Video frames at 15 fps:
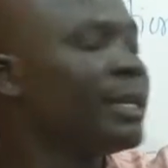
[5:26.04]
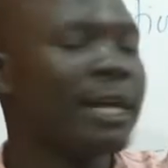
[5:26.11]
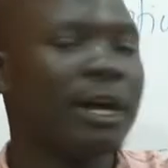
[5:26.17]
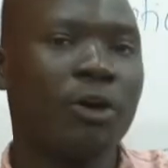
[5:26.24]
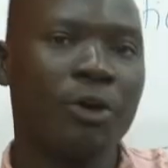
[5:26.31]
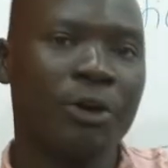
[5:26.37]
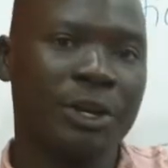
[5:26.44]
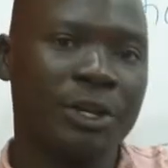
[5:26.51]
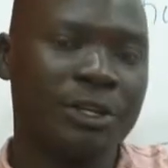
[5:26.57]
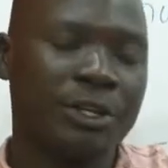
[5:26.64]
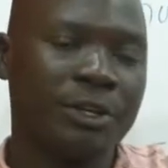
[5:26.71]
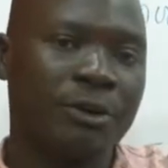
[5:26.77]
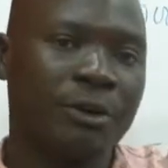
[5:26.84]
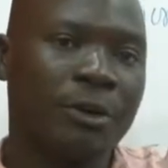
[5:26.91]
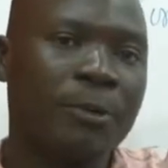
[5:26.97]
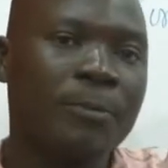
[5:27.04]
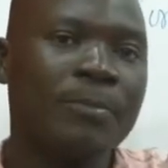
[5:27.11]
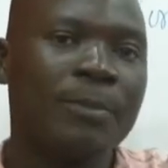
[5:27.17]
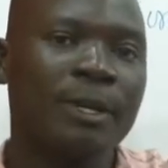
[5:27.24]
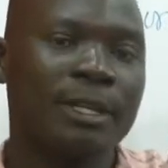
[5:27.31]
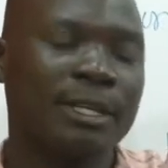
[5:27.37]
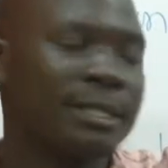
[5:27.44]
the origin or
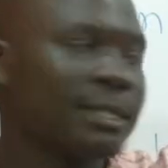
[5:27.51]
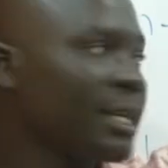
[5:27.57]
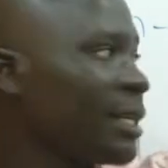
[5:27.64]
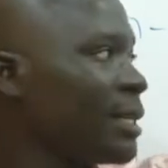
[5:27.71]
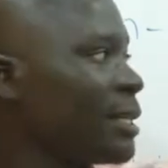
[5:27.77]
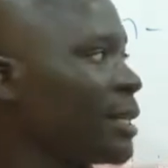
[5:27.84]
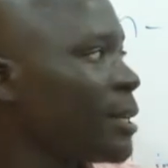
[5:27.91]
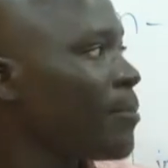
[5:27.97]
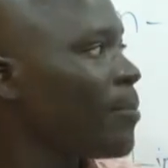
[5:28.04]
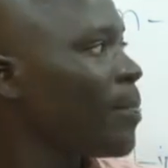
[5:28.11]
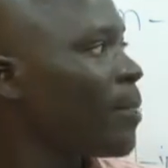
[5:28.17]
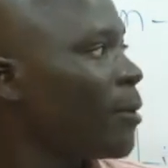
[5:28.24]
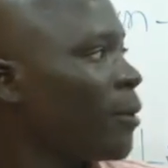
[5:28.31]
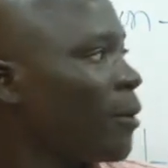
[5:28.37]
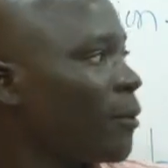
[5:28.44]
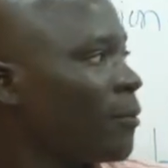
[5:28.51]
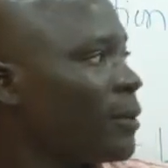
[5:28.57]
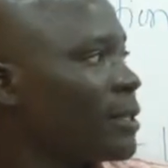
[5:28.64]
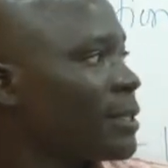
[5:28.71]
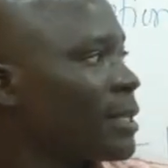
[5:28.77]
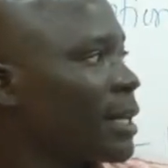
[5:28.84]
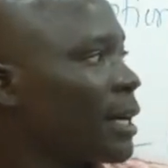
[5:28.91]
the center of the
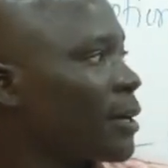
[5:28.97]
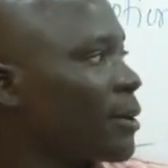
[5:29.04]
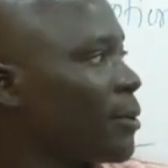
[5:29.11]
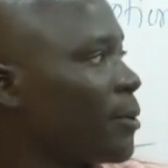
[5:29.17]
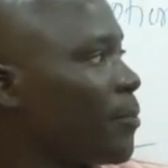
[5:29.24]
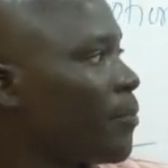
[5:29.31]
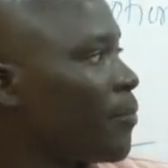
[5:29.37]
circle.